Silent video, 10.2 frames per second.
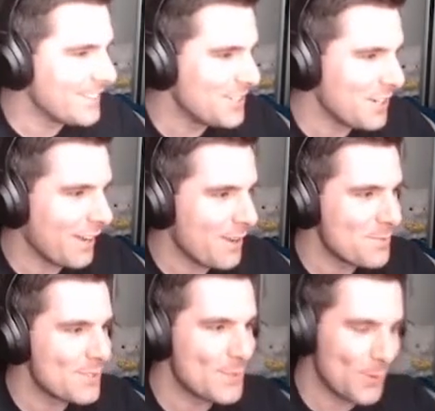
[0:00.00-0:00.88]
Chat, I'm
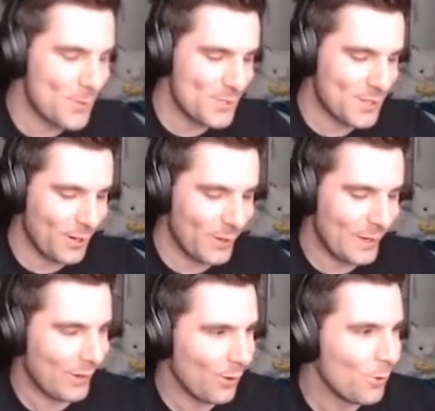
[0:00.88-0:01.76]
so
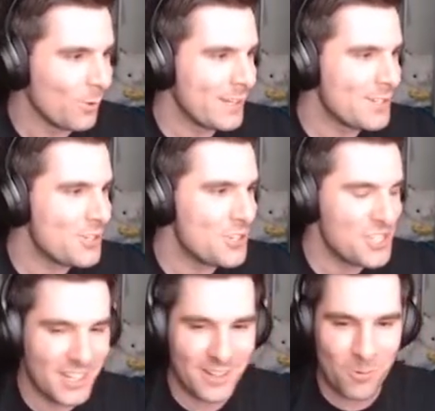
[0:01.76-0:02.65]
sorry. Holy
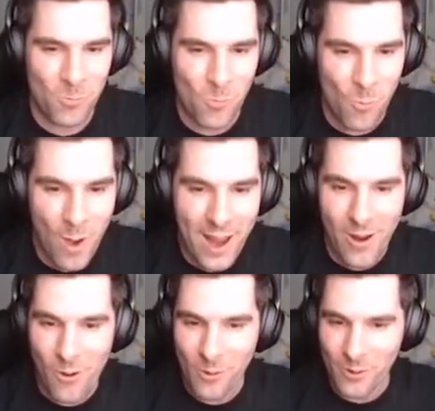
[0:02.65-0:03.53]
shit.
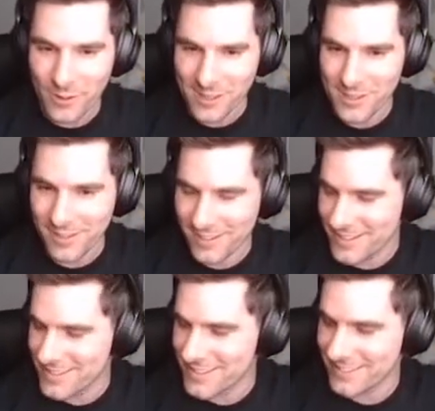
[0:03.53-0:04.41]
Wow, look at you
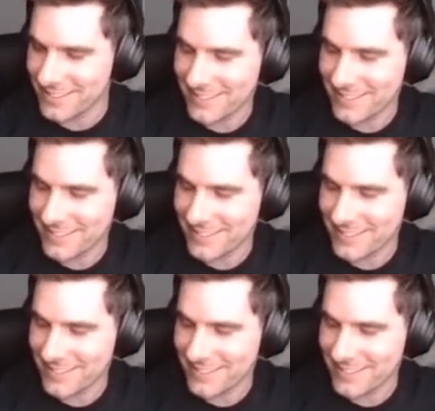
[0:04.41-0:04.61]
guys.